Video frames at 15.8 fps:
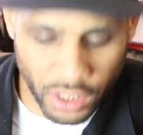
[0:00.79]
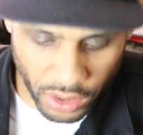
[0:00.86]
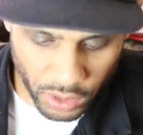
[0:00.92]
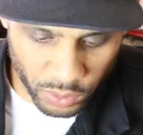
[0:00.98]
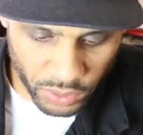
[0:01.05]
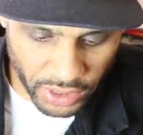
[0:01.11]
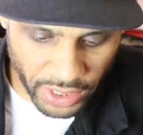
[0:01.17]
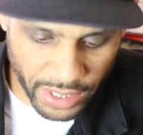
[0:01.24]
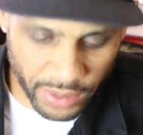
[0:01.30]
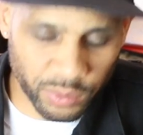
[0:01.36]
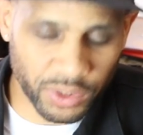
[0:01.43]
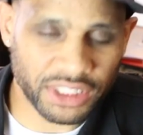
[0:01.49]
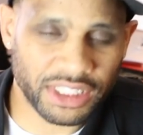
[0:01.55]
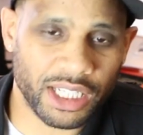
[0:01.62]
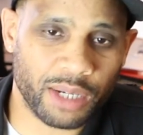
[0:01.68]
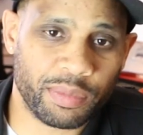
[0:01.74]
Okay,
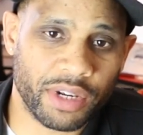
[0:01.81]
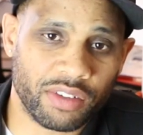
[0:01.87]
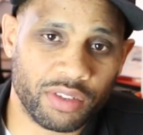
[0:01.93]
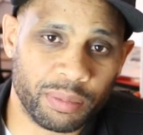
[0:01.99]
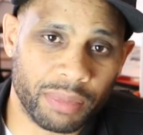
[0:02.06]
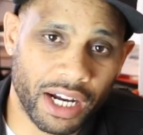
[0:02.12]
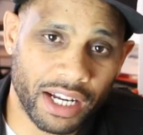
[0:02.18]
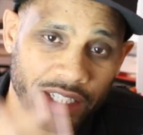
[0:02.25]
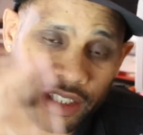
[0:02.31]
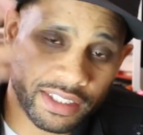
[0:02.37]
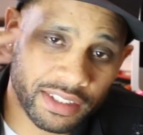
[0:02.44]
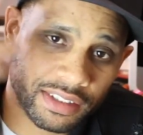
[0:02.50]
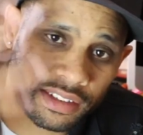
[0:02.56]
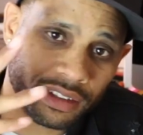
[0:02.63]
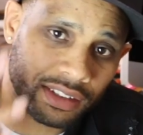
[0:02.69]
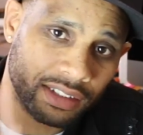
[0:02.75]
what's up everybody?
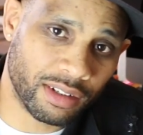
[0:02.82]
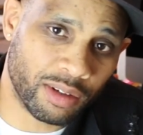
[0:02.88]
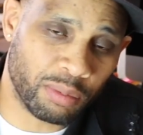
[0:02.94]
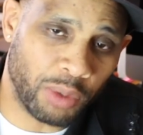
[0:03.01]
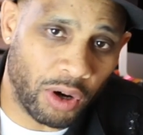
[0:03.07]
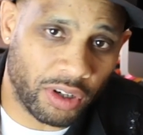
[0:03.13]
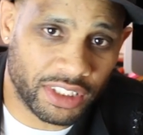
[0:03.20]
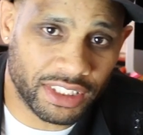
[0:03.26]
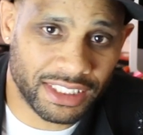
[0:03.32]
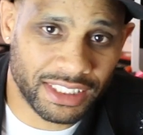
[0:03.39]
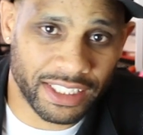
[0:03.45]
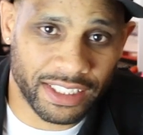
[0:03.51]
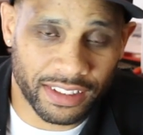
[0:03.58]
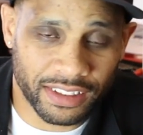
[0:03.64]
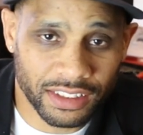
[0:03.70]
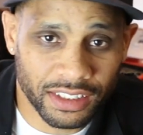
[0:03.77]
Marques
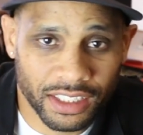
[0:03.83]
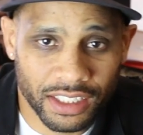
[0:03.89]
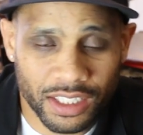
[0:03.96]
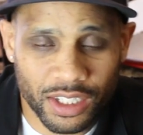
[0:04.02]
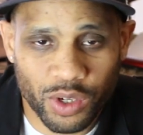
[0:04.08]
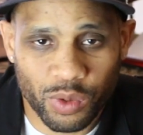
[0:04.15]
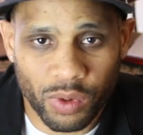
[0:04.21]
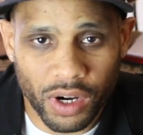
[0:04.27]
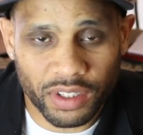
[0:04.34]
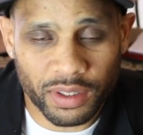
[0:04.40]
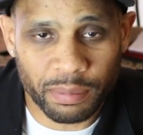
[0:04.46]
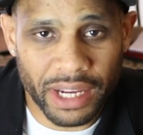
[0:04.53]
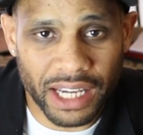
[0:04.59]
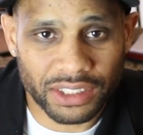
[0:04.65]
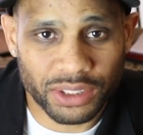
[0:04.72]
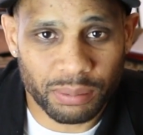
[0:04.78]
here. Welcome
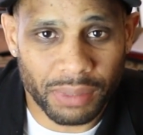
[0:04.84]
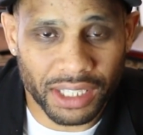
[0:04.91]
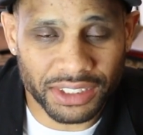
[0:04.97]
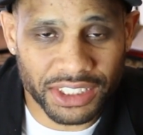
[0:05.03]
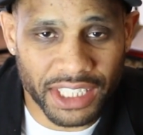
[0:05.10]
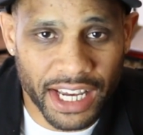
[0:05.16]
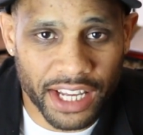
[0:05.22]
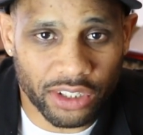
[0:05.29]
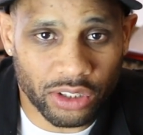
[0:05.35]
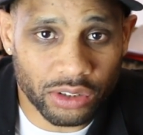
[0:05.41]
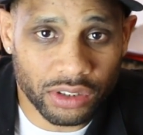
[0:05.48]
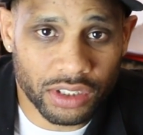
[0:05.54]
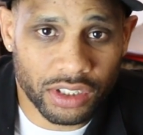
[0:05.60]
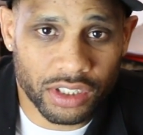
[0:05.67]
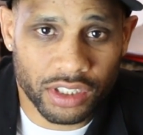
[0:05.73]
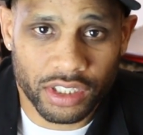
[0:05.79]
back to my channel.
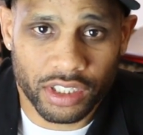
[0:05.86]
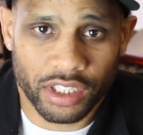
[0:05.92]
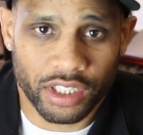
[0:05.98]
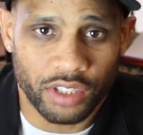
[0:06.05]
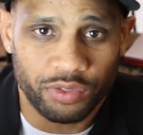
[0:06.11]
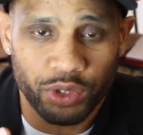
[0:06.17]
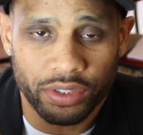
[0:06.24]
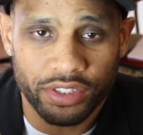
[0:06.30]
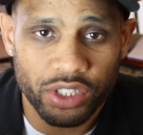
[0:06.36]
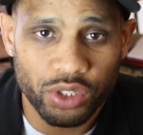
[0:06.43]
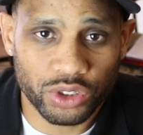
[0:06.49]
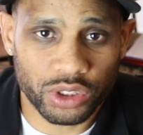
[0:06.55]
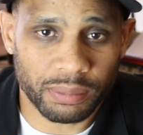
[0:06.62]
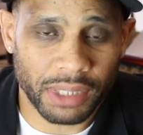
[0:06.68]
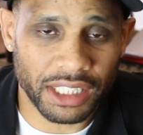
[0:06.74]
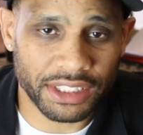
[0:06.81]
If you're
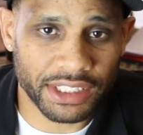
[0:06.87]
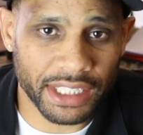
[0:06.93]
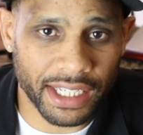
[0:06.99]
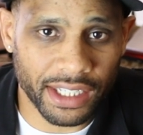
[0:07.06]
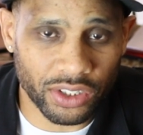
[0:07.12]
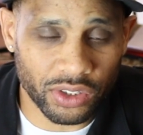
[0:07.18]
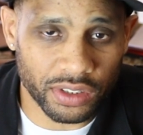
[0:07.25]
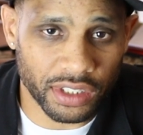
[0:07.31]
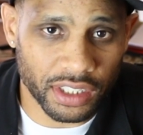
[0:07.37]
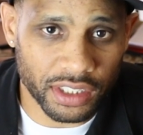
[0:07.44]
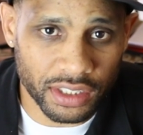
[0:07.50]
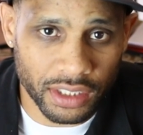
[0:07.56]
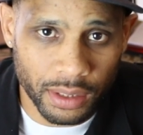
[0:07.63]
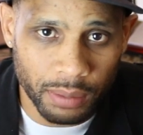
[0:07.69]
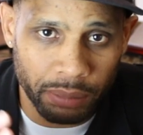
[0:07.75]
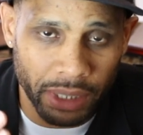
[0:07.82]
new to my channel,
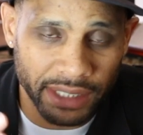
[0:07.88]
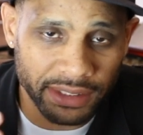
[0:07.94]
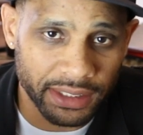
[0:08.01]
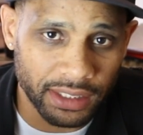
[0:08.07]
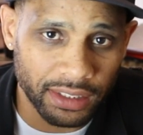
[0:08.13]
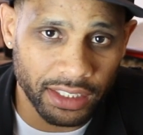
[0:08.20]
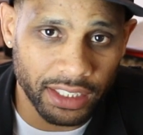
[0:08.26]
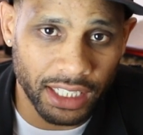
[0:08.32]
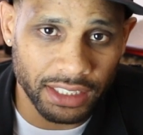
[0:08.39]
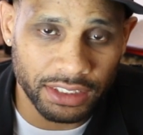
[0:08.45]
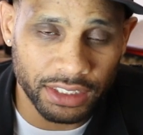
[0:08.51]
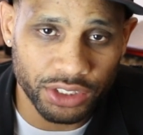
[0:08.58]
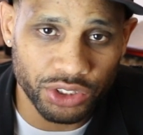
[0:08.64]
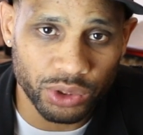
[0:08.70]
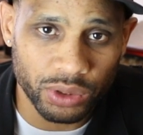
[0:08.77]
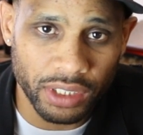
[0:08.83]
basically I
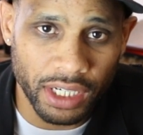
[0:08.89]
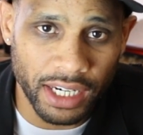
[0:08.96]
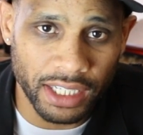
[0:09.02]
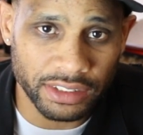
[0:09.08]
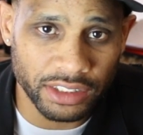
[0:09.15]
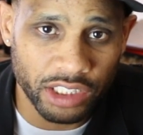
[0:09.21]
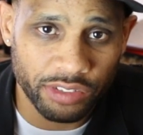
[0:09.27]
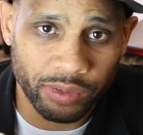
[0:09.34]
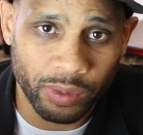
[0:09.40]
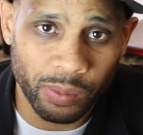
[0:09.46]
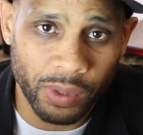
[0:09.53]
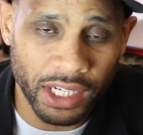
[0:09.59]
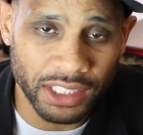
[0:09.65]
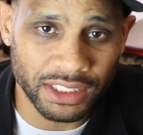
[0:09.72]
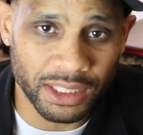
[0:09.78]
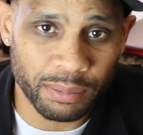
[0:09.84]
teach you guys different
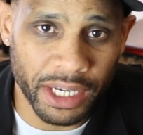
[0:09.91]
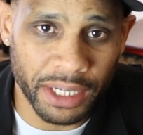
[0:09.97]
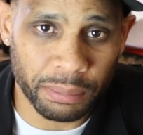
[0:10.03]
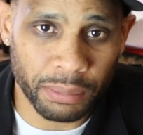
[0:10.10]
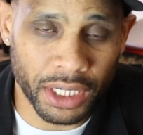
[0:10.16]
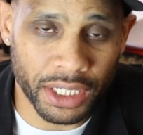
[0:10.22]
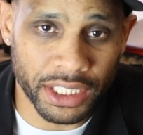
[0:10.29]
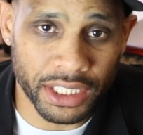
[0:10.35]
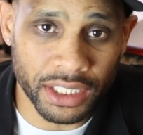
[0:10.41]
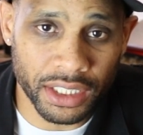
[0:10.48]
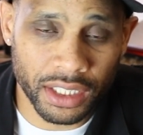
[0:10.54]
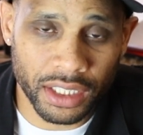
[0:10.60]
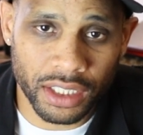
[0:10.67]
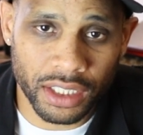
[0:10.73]
ways to make money,